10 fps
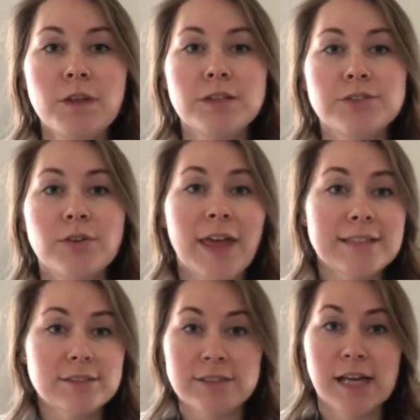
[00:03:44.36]
So
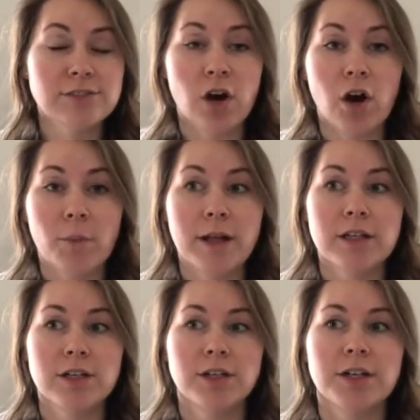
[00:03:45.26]
that's all well
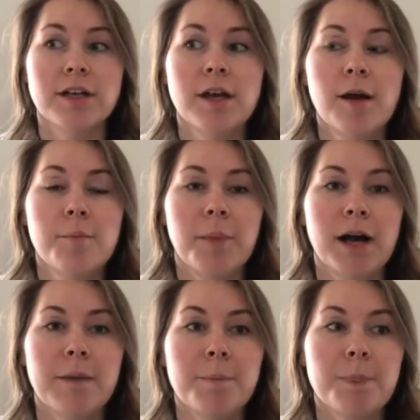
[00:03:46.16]
and good,
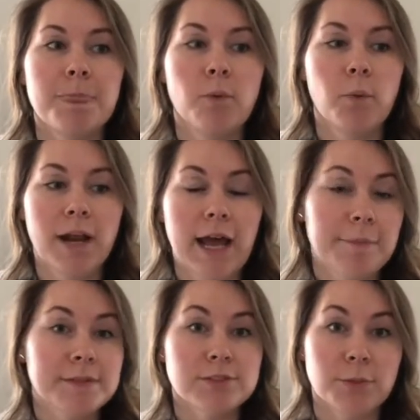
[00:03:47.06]
but what
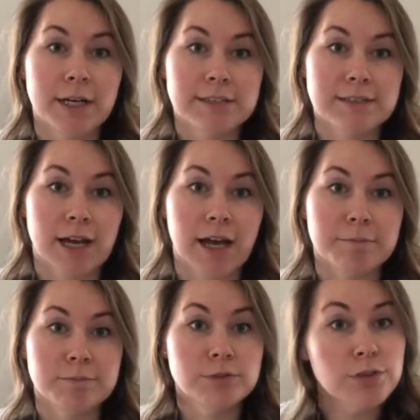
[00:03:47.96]
happens when it's time
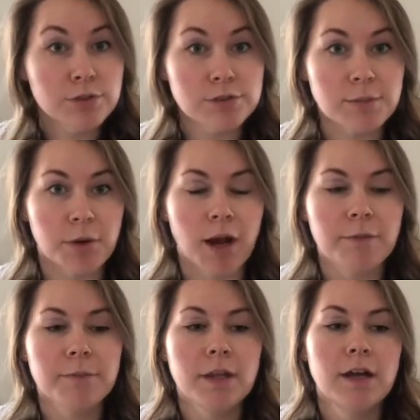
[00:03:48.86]
to lose the prong?
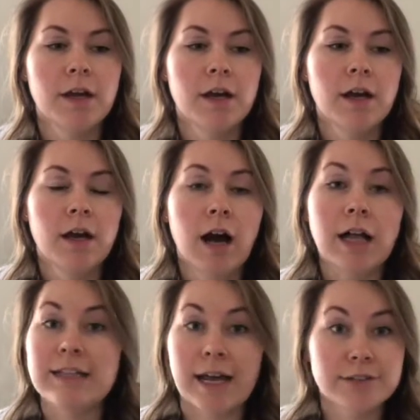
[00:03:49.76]

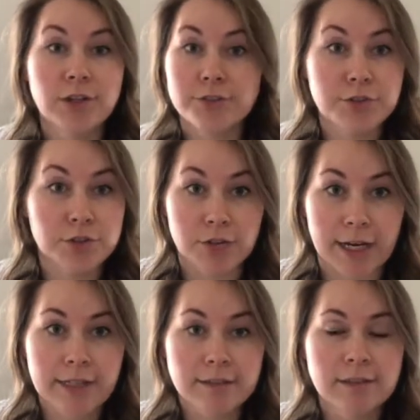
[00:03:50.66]
A lot of dogs are
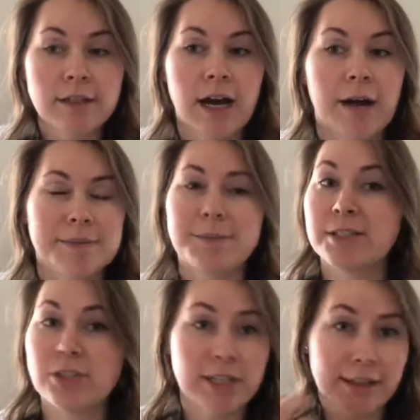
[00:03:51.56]
great,
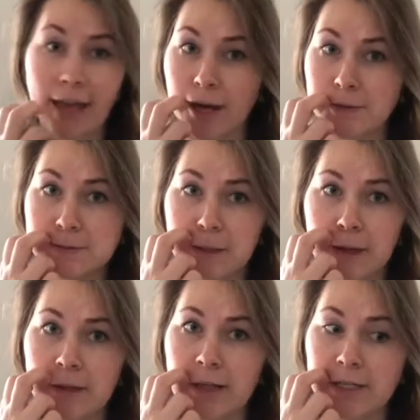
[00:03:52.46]
especially in the house.
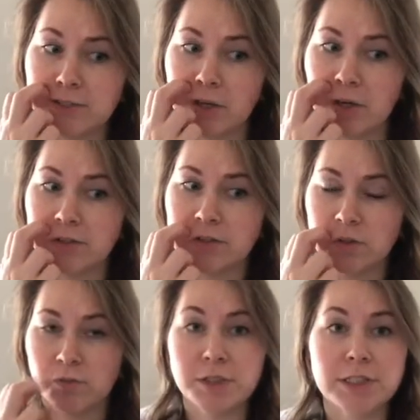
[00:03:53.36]
A lot of dogs
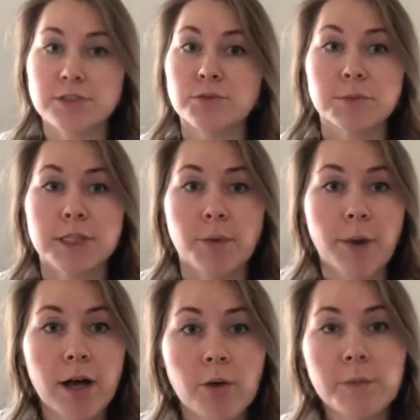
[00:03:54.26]
really do really
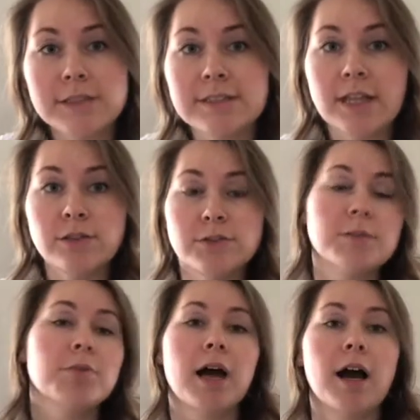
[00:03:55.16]
well once they lose
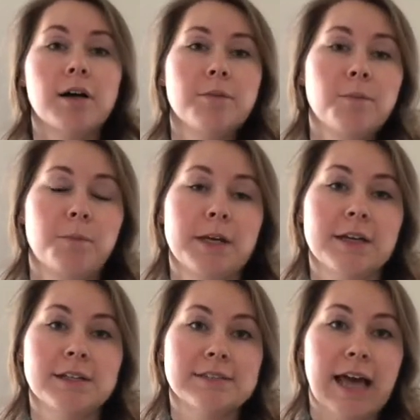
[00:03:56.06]
the prong,
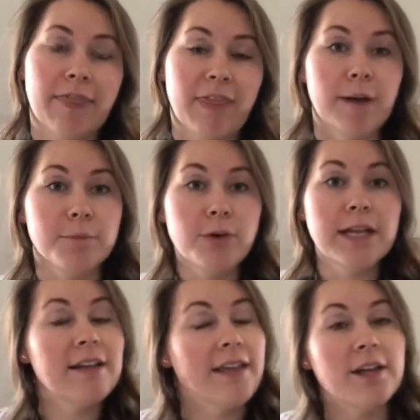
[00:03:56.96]
because at that
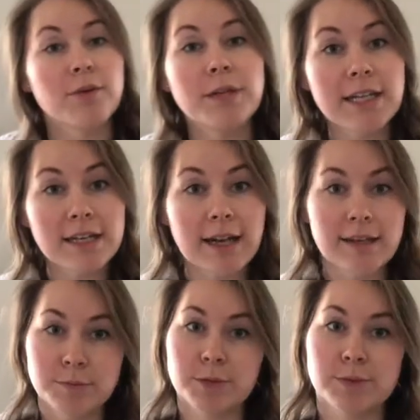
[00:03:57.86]
point they don't need it
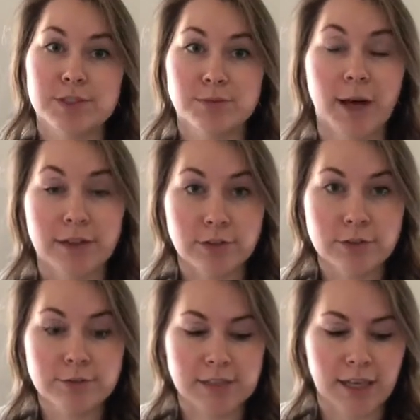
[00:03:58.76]
anymore, which is why they're
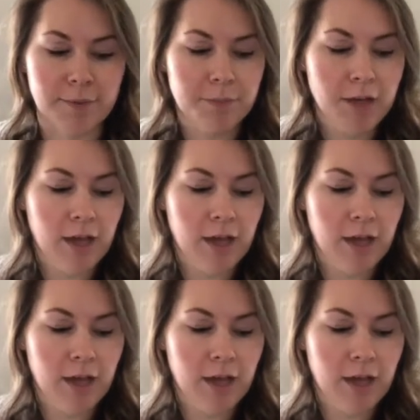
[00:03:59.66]
losing it.